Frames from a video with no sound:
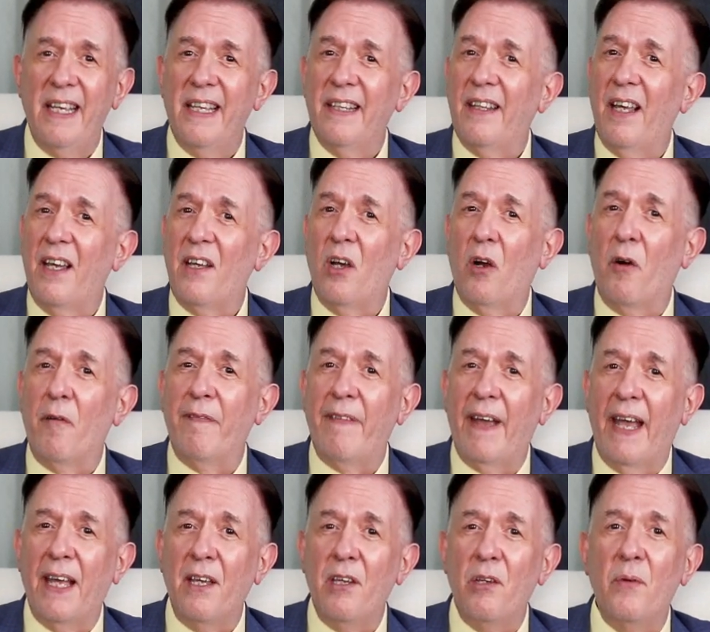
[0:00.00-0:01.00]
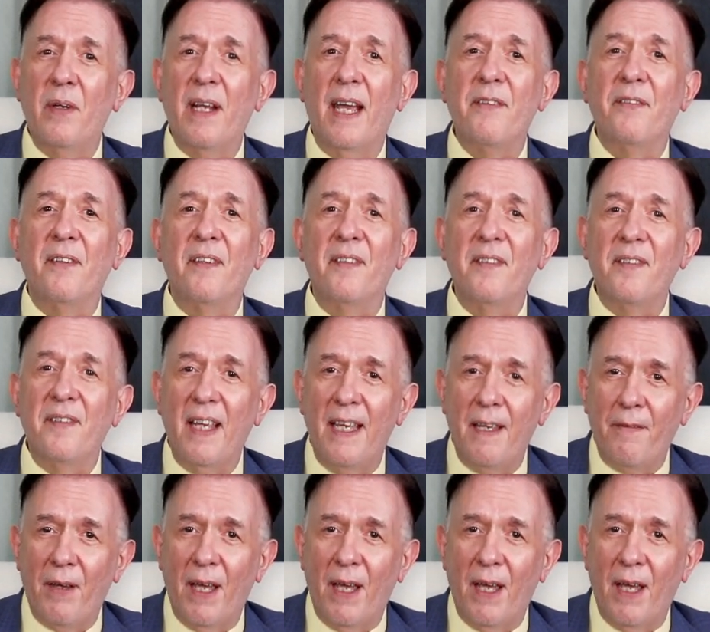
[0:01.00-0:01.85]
They are valued as a safe